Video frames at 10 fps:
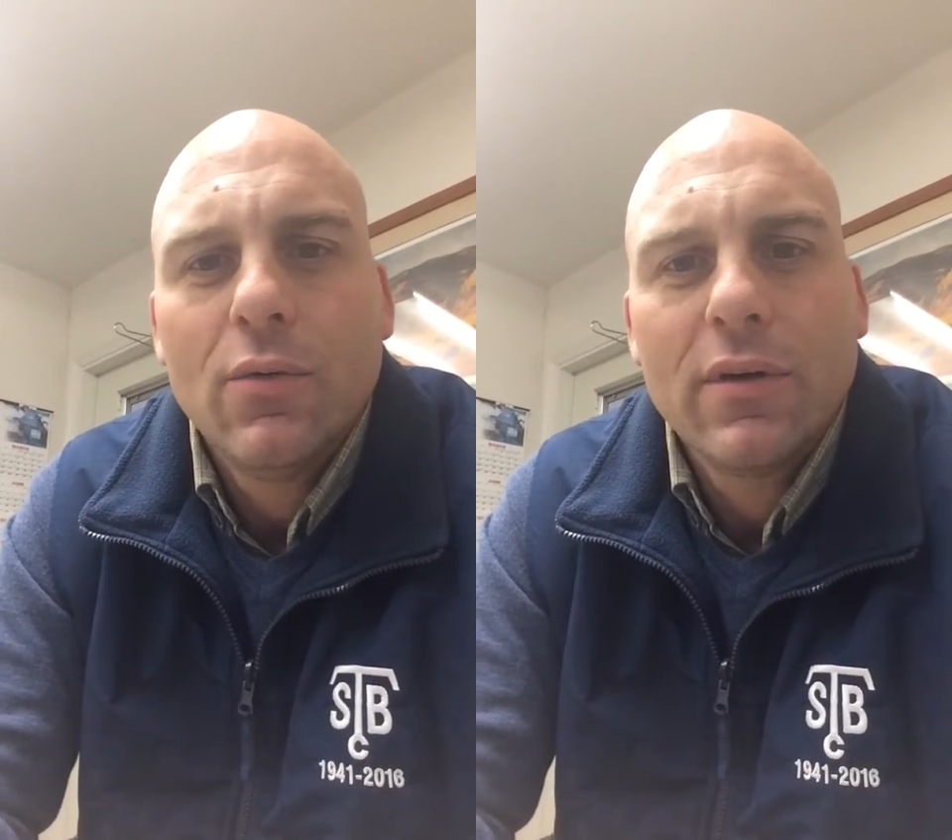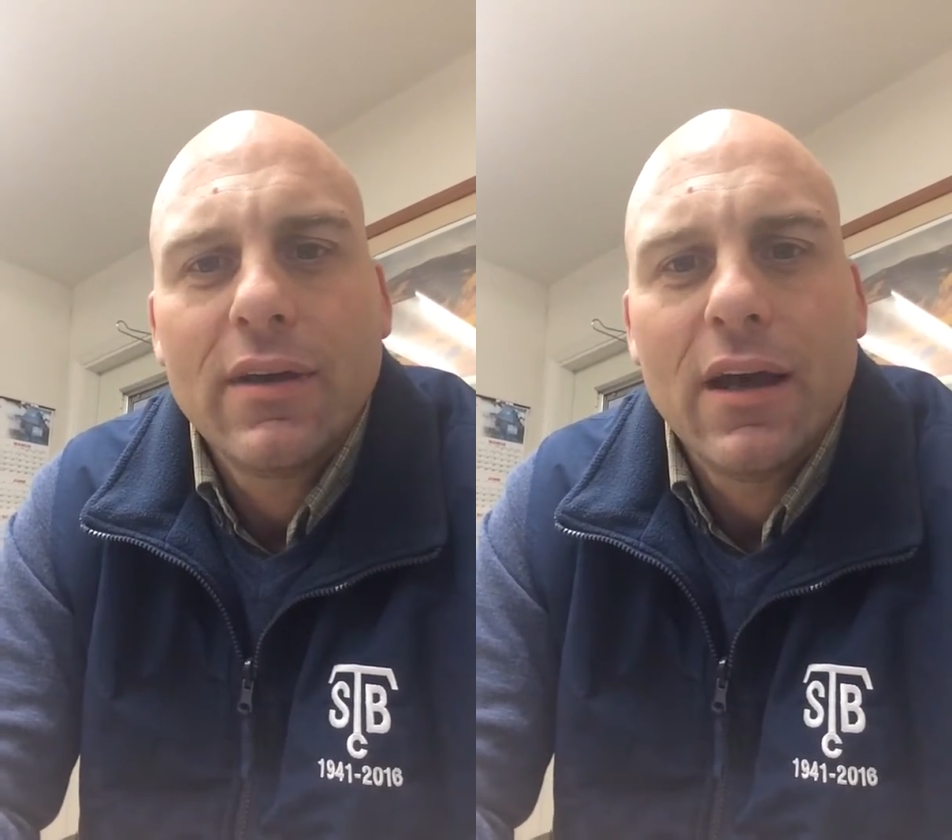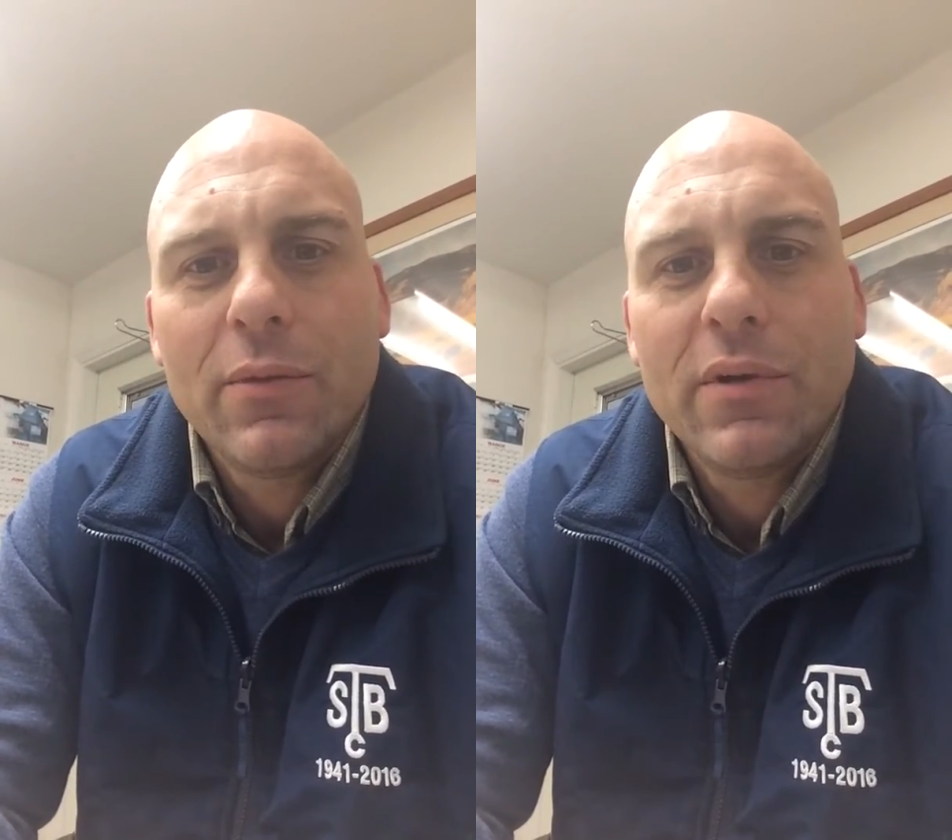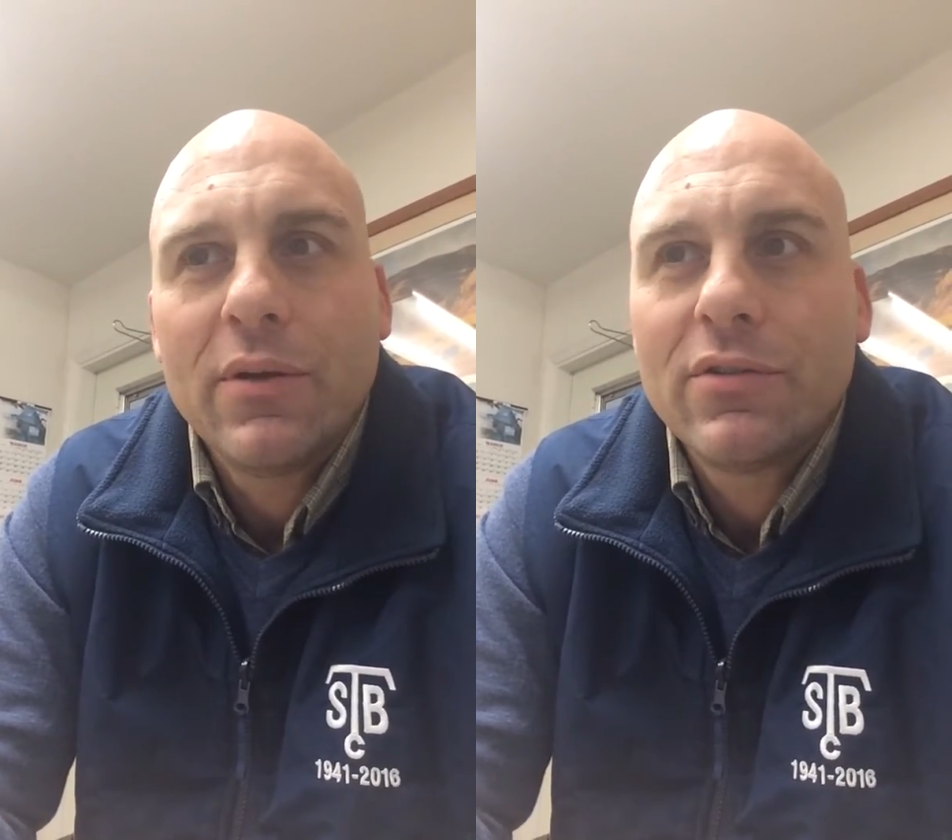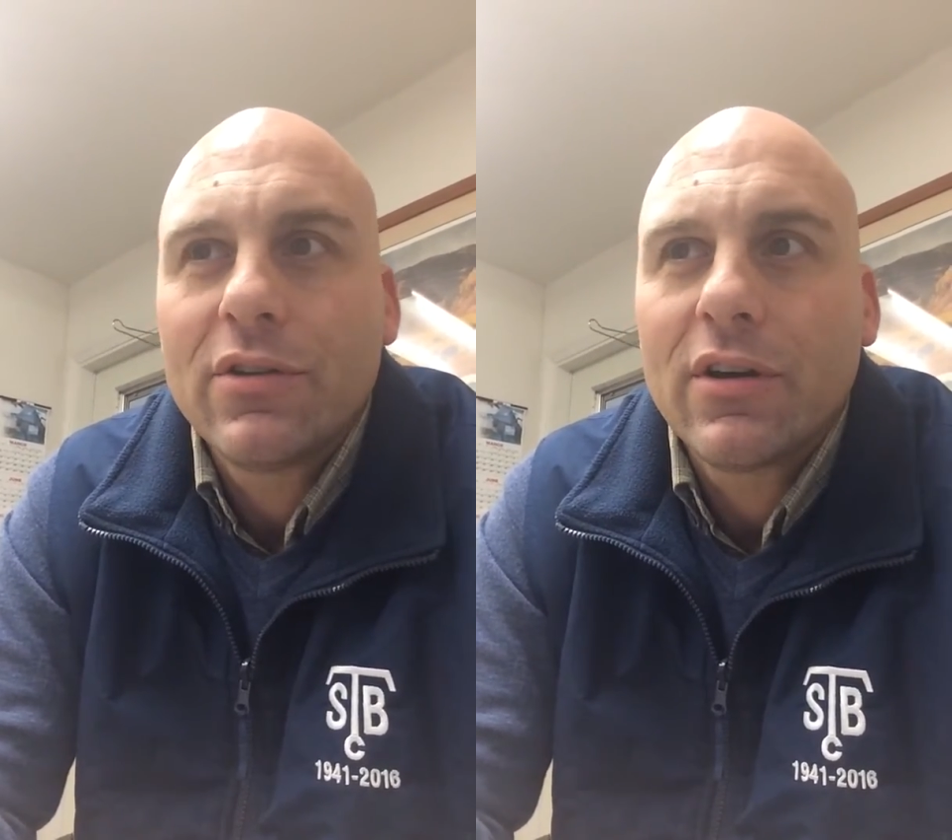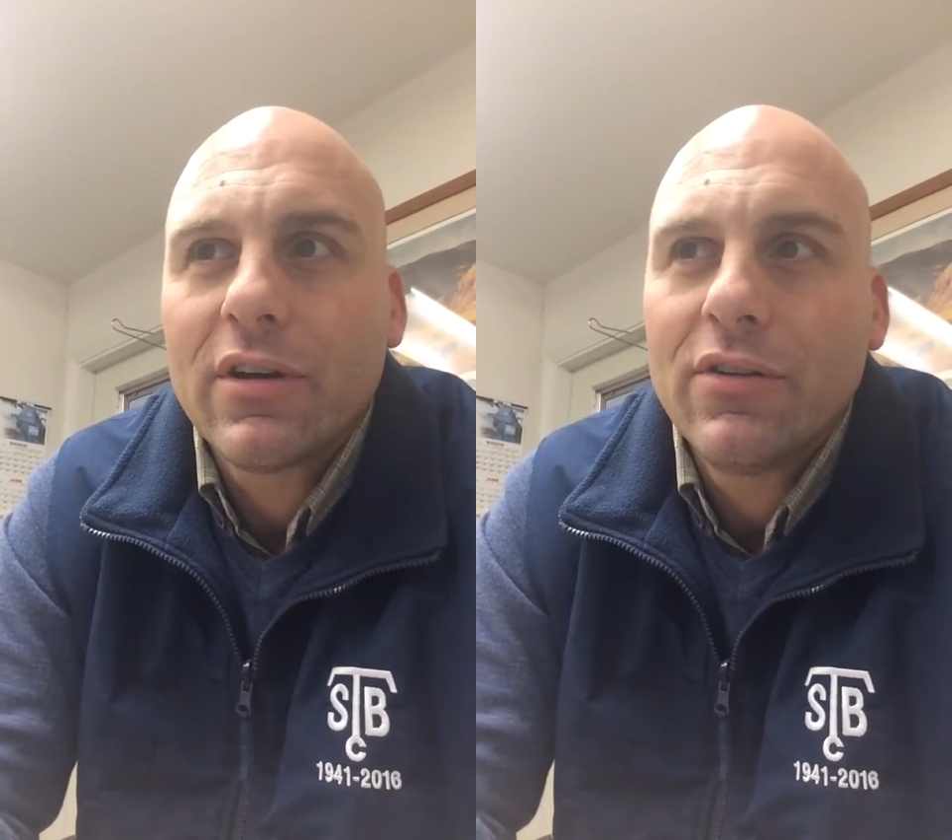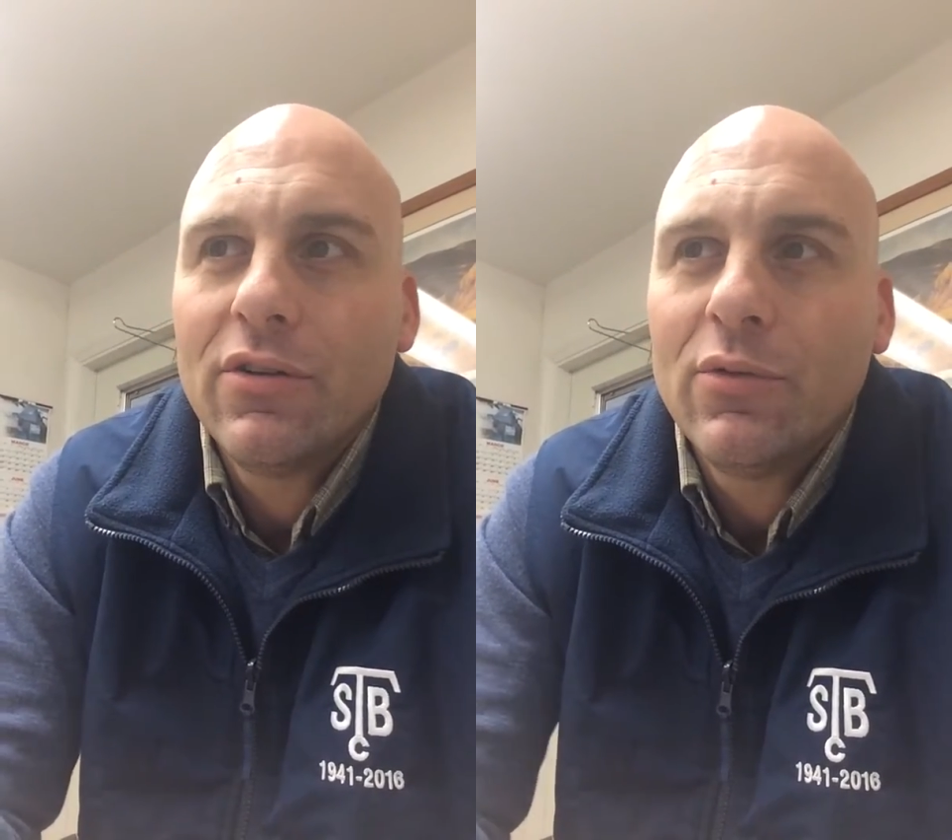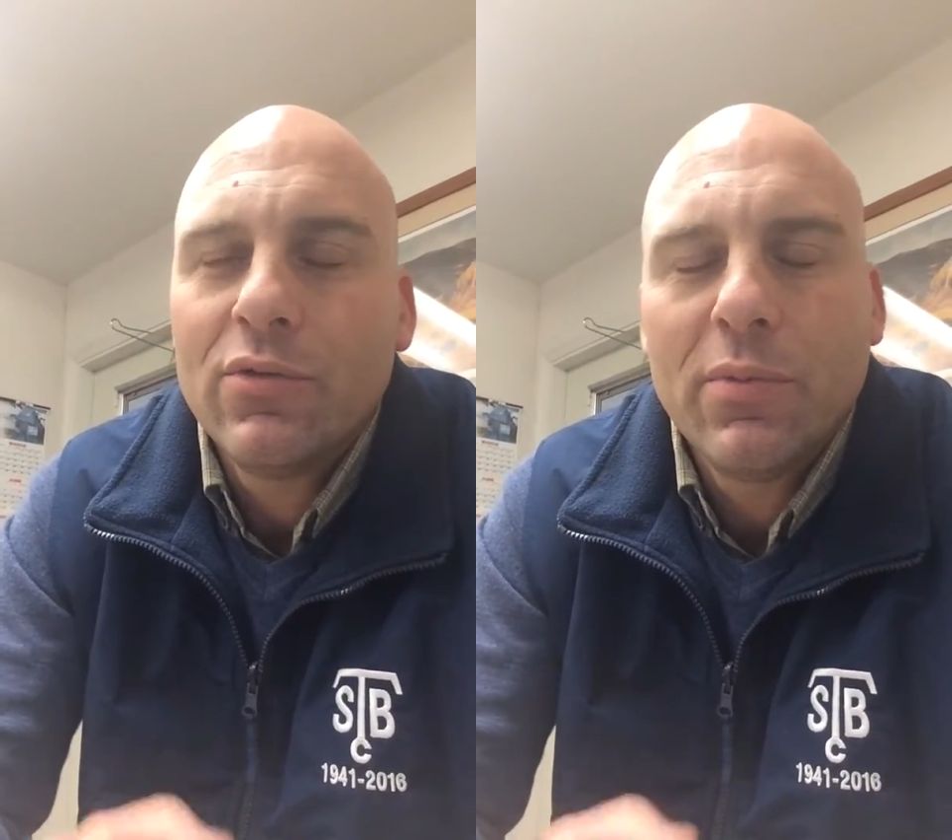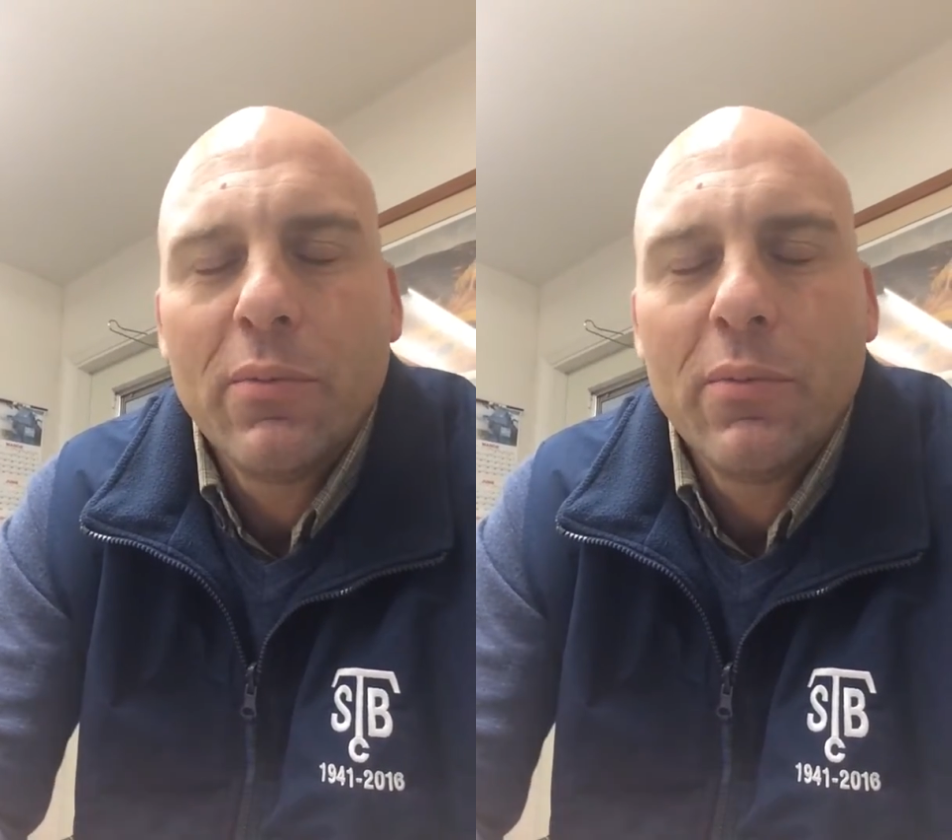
One cattleman I was talking to was